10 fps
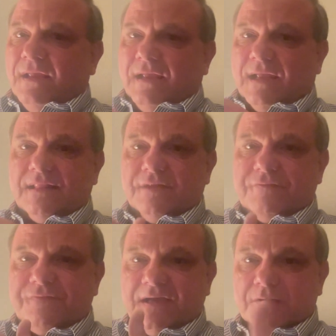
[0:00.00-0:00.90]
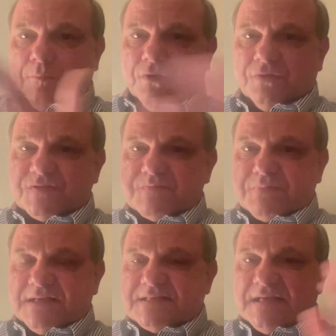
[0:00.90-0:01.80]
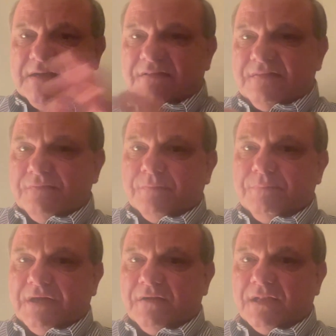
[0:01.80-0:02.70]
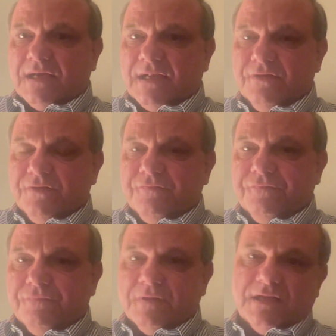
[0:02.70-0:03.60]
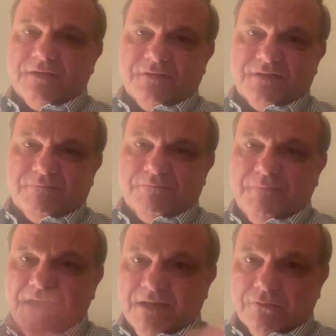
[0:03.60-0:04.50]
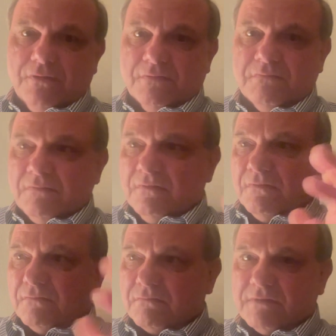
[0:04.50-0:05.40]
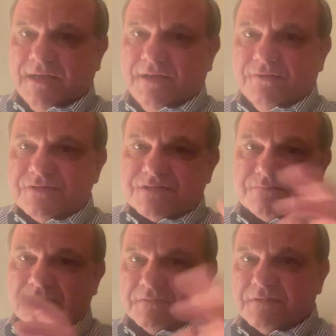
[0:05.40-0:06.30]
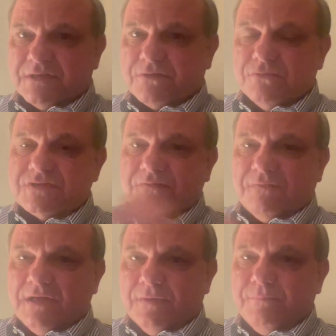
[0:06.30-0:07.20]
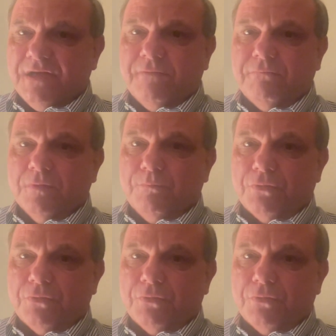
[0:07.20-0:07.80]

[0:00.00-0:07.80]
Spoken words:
And that fireball spreads out to about 100 meter radius. It goes quite a bit. It will